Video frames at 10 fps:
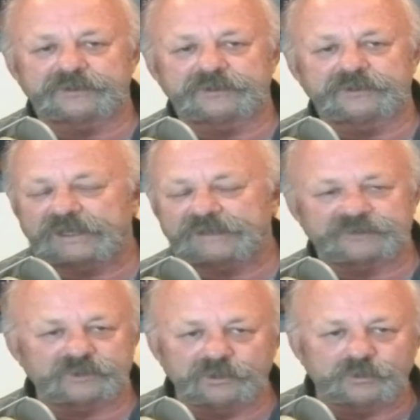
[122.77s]
don't have a
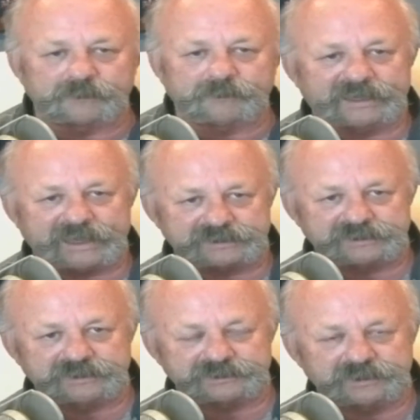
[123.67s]
clue what a podcast
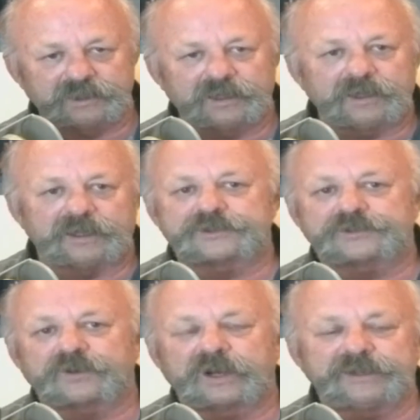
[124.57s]
is, and
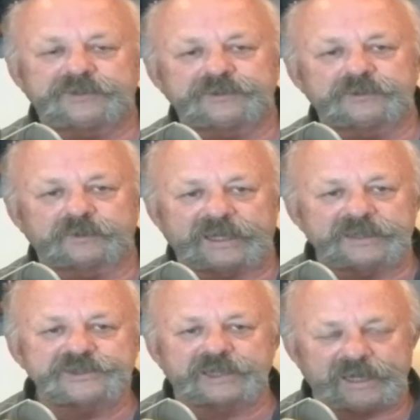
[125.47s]
try to
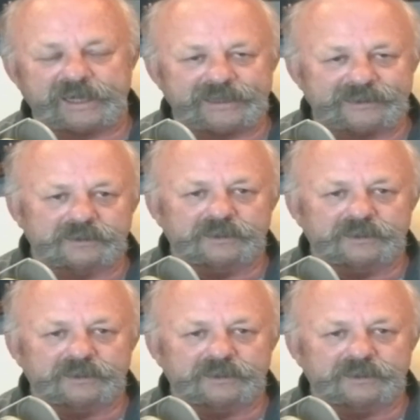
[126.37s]
educate,